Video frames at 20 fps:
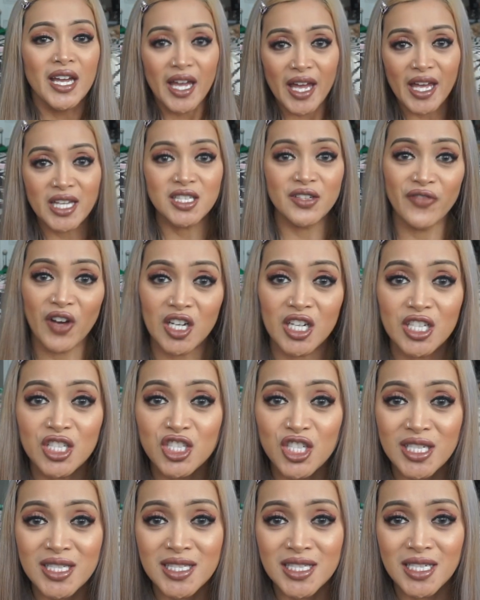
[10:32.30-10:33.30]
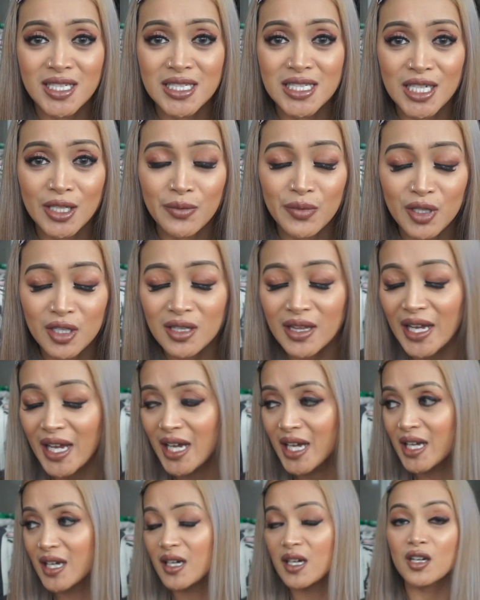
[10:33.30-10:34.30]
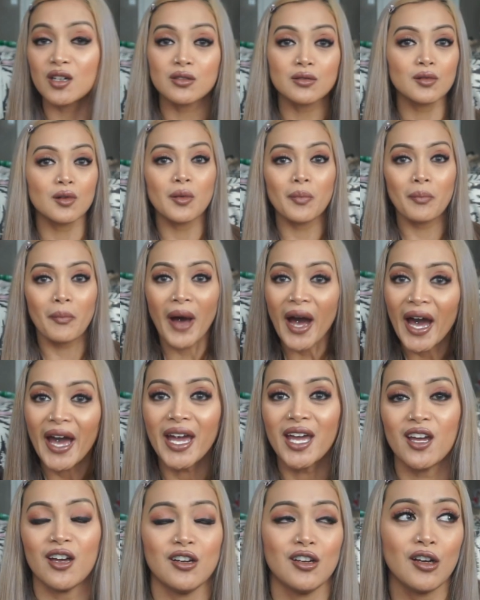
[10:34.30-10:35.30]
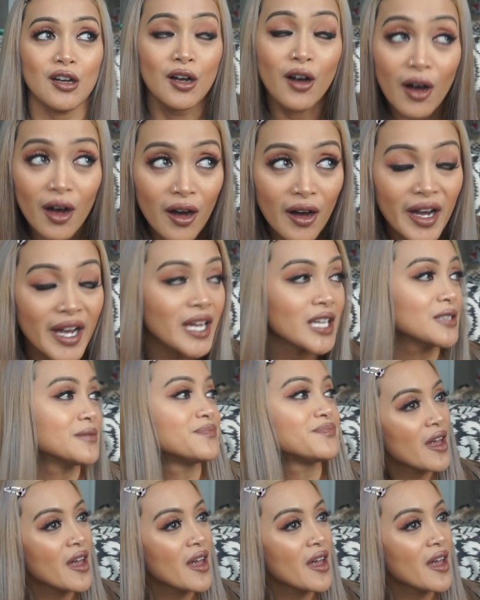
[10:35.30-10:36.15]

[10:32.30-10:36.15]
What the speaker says: it's Justin Timberlake. My god.